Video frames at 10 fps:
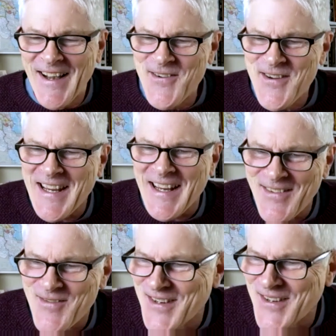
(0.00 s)

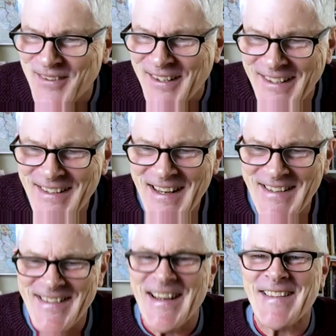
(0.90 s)
Okay, lovely.
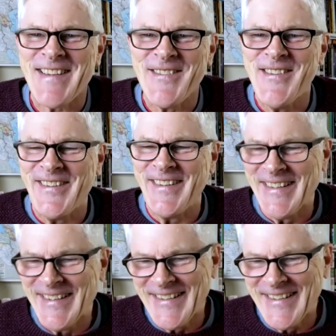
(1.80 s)
Let's go on.